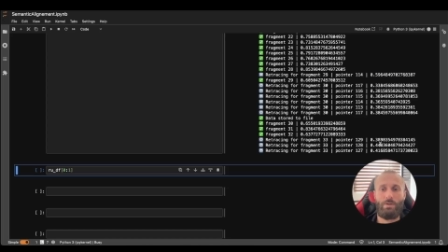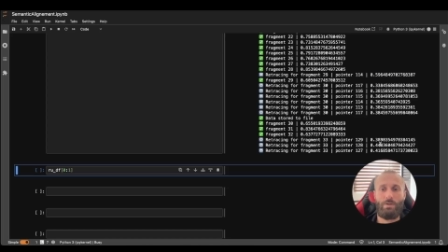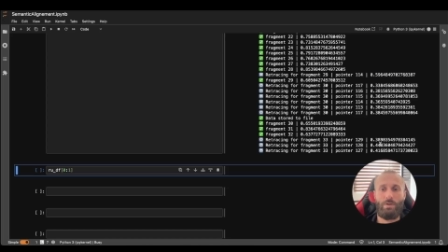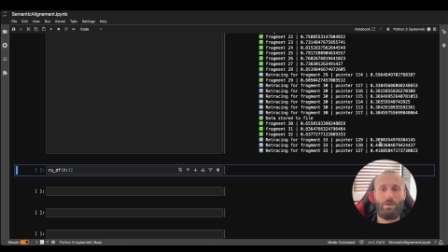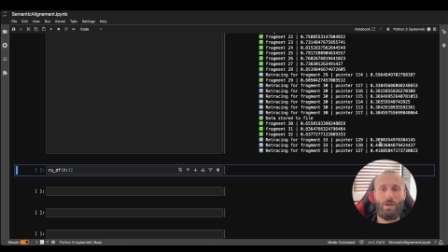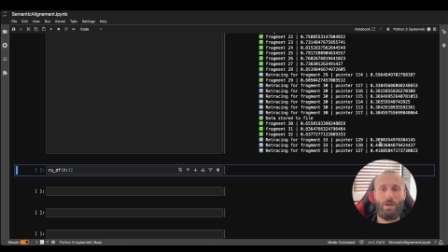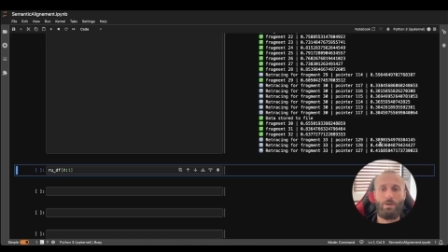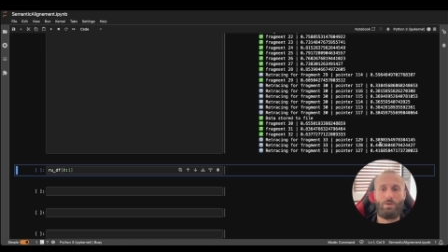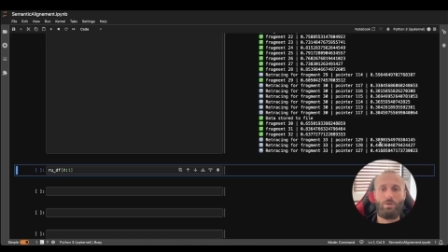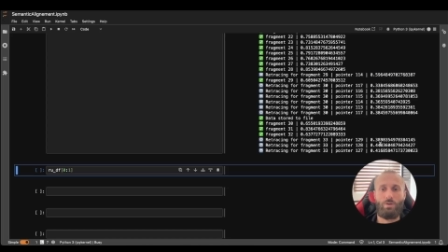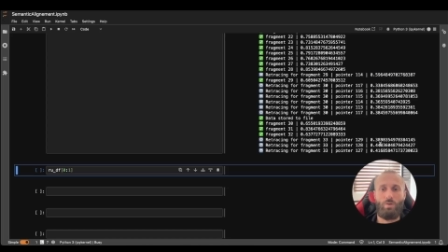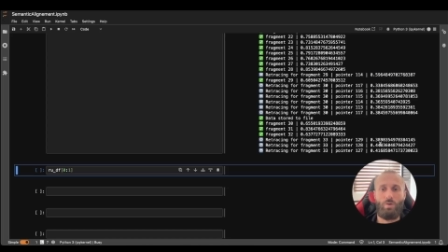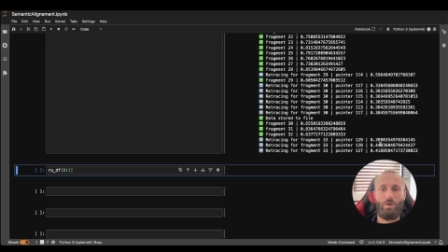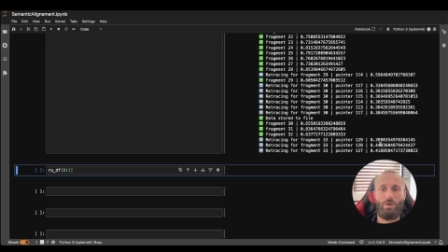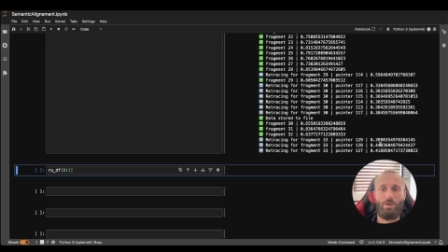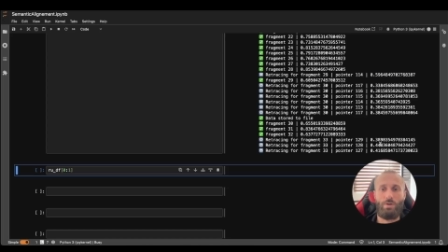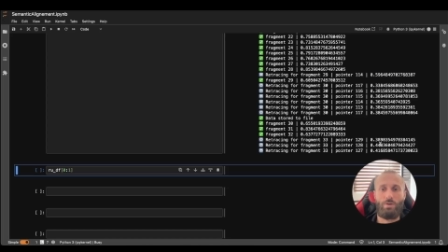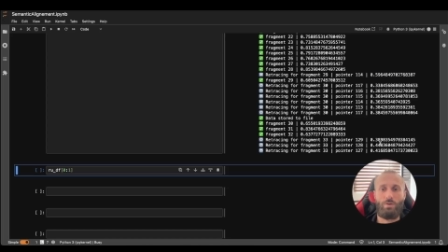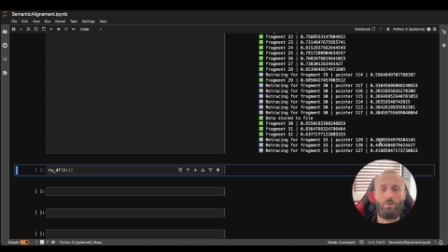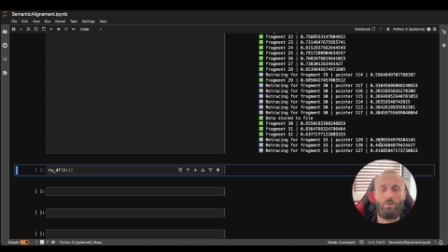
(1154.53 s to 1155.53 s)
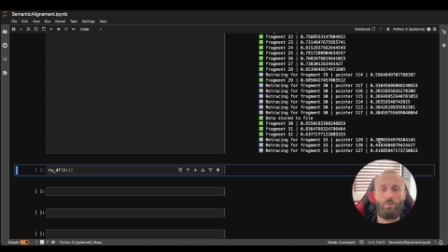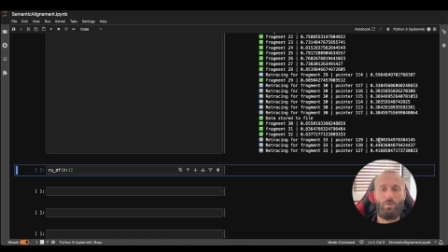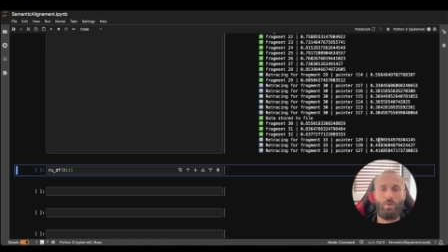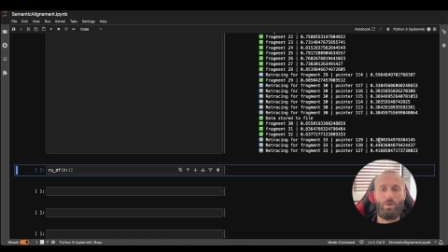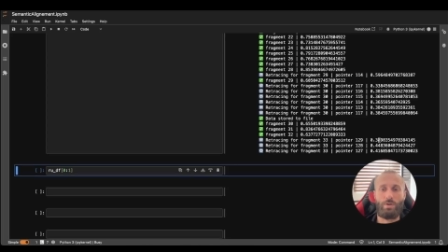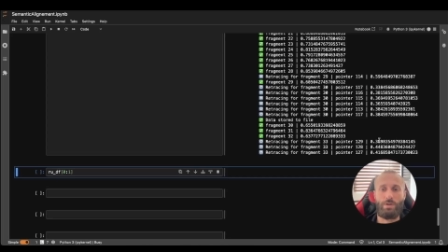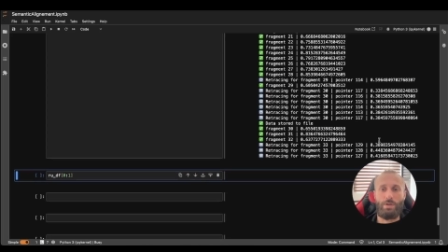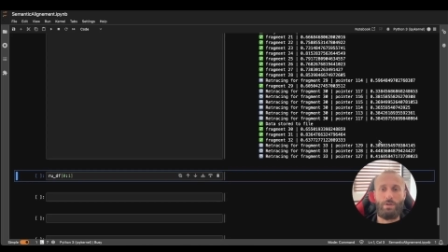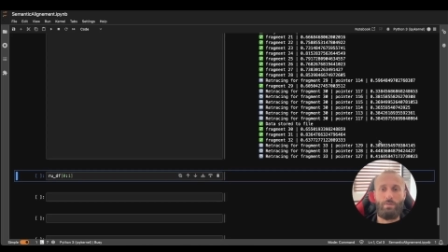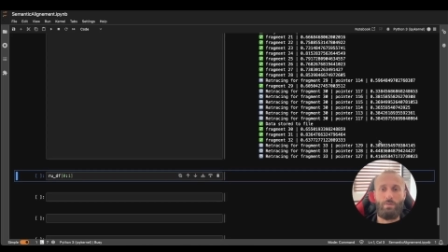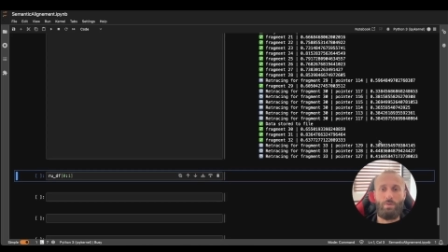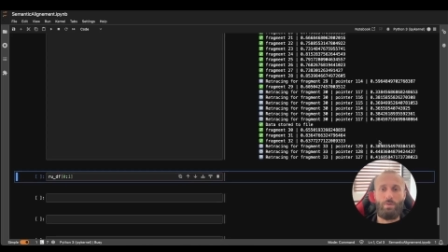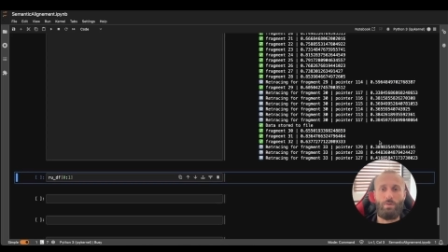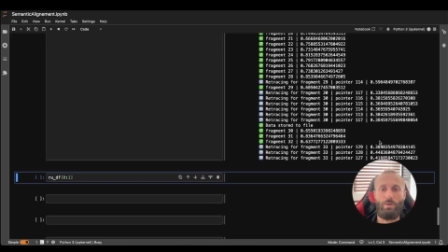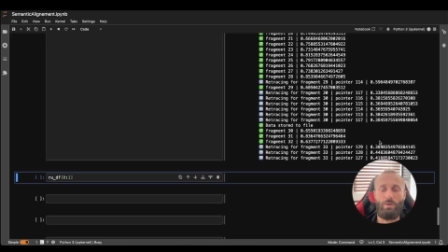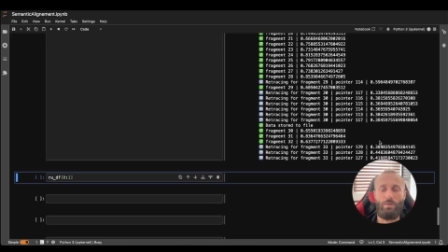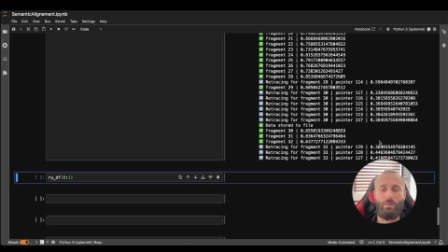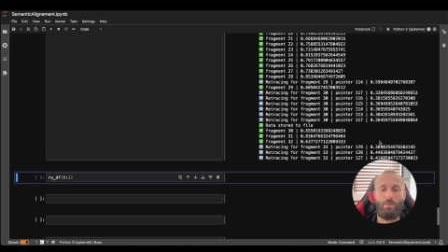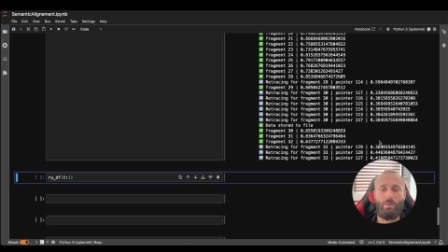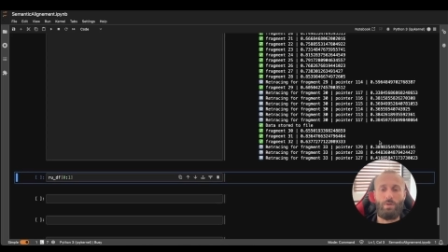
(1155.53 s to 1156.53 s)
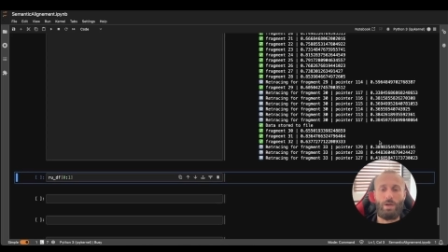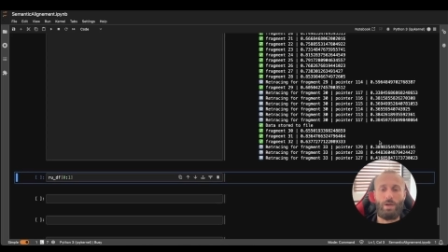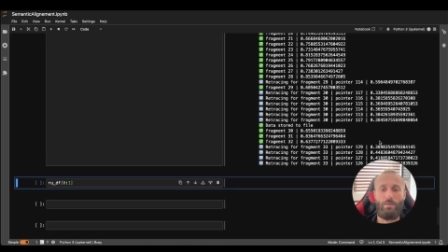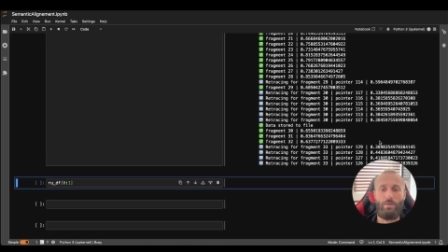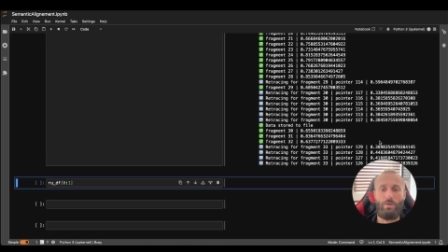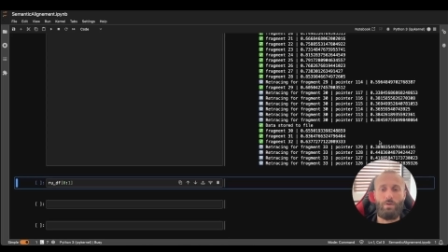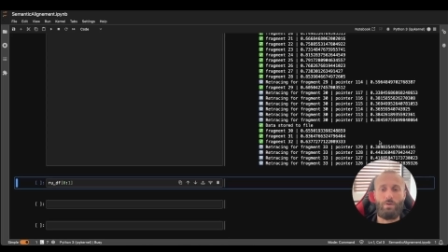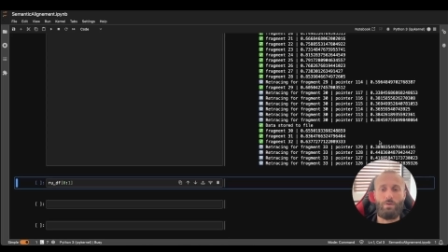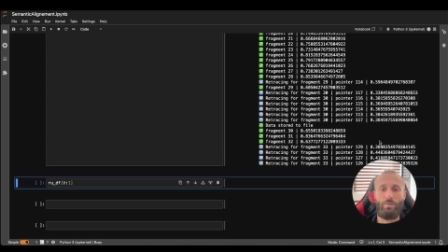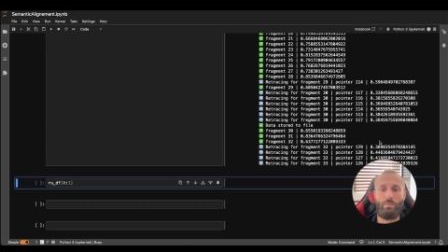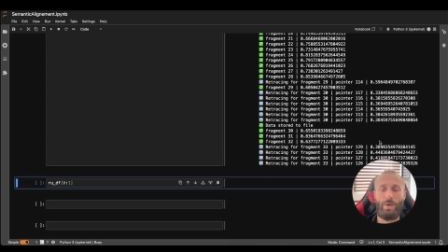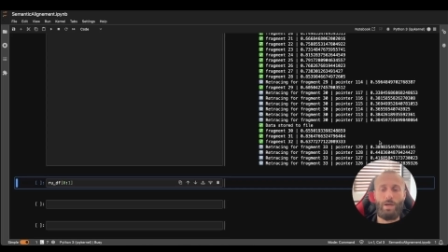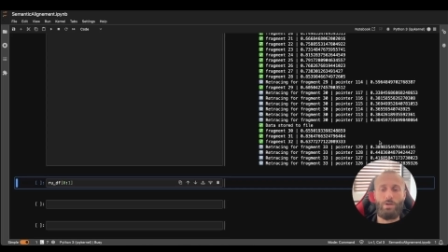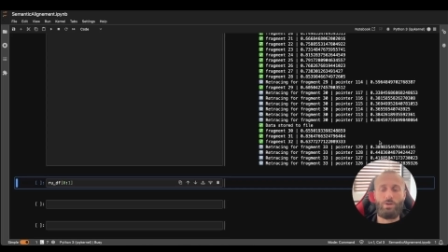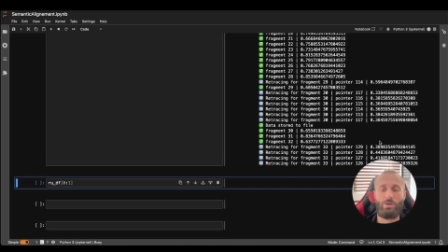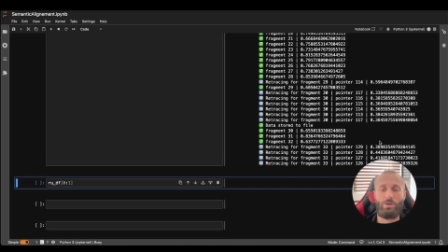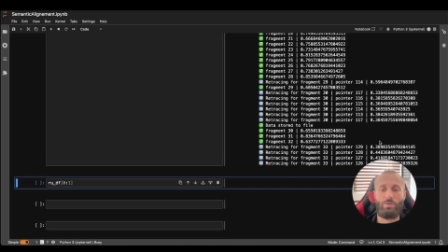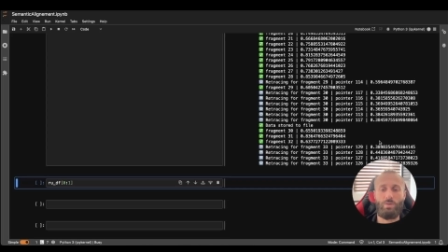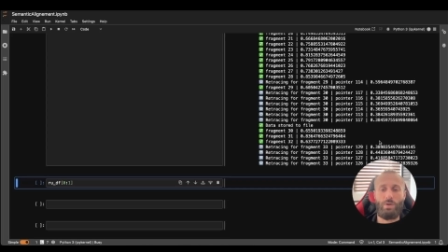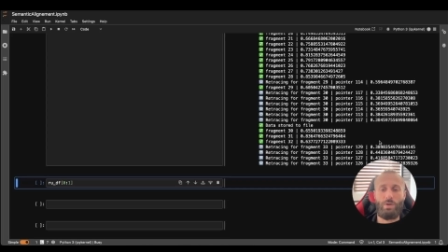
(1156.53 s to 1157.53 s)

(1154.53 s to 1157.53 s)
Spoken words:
And so on and so forth. And if we'll have a lot of patience,